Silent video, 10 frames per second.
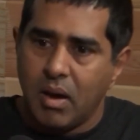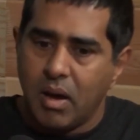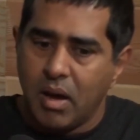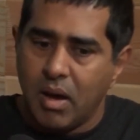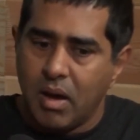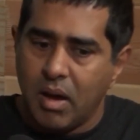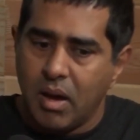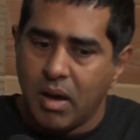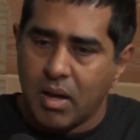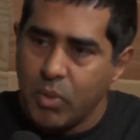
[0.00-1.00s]

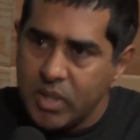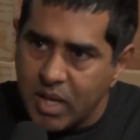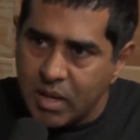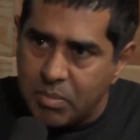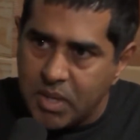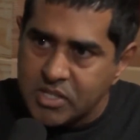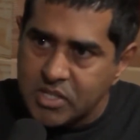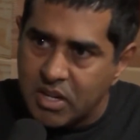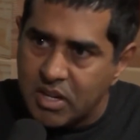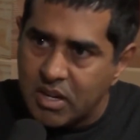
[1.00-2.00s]
can we take a
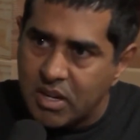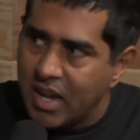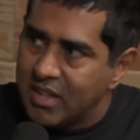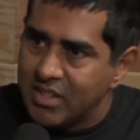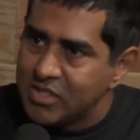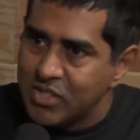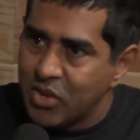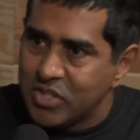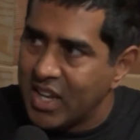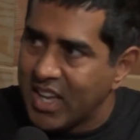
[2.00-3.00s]
picture? And there's
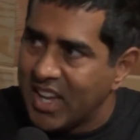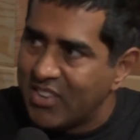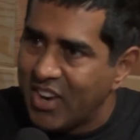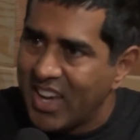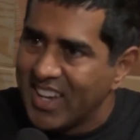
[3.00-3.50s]
no ticket, right?